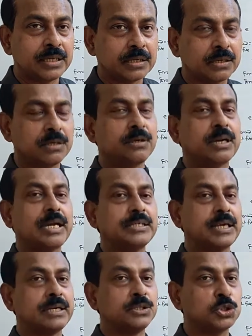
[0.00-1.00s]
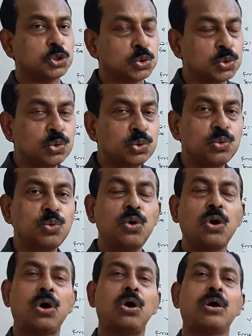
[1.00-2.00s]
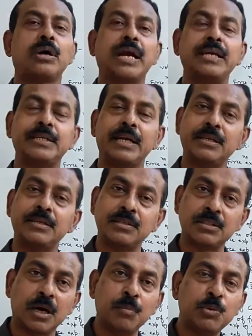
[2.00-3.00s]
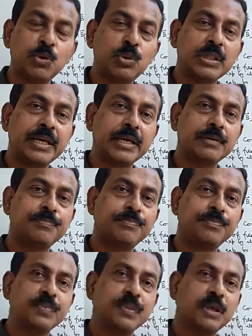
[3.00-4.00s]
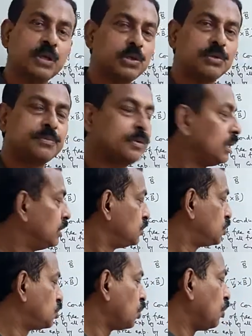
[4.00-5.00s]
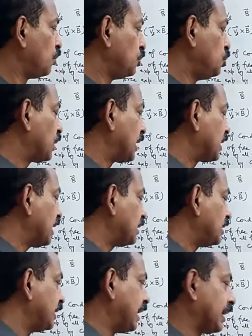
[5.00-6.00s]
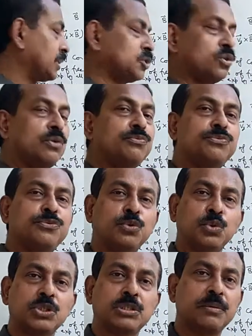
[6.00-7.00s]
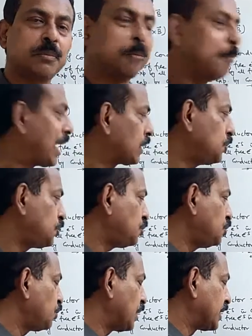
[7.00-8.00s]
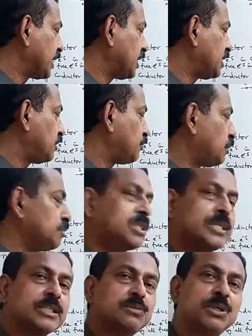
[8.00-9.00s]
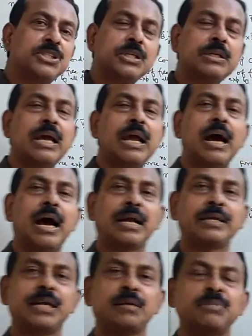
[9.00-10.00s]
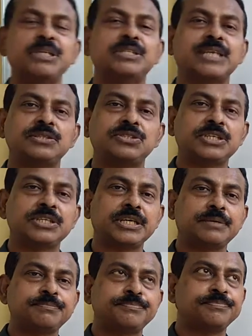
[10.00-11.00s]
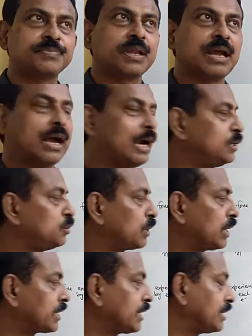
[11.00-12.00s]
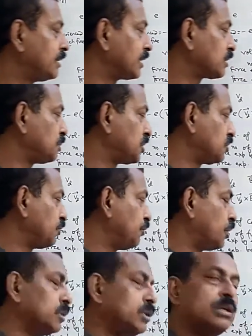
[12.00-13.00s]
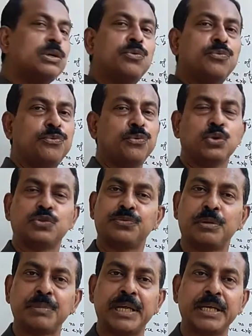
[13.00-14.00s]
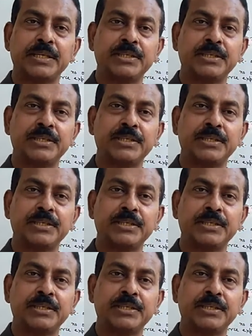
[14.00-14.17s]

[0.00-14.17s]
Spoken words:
a right hand screw rule or right hand thumb rule there. So you can get the direction of force. Magnitude, you can get it from this expression, ILB sine theta, and you can get the expression for the force from that.